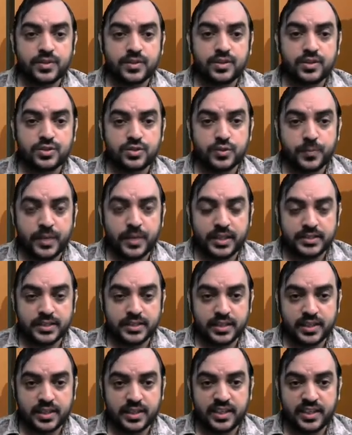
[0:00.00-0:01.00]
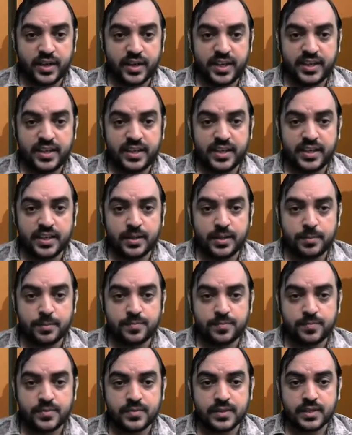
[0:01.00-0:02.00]
So basically, YTM.
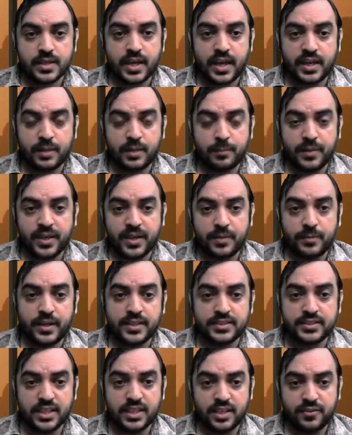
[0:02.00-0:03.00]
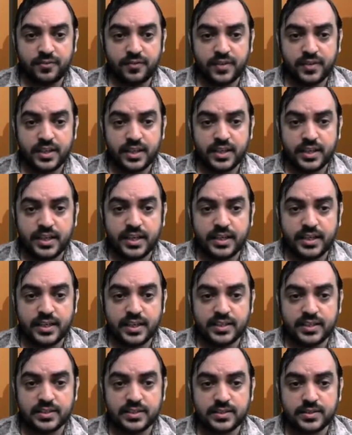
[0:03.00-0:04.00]
I repeat myself. It
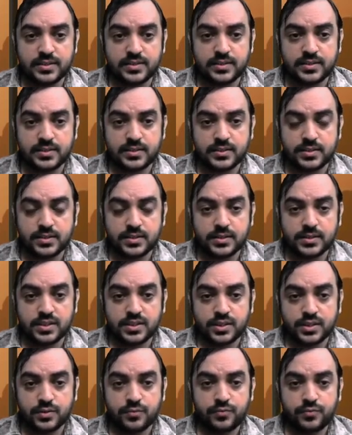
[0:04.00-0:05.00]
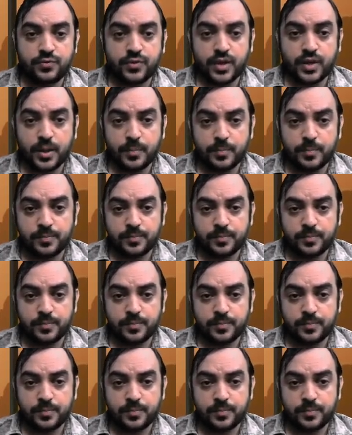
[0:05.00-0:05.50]
is from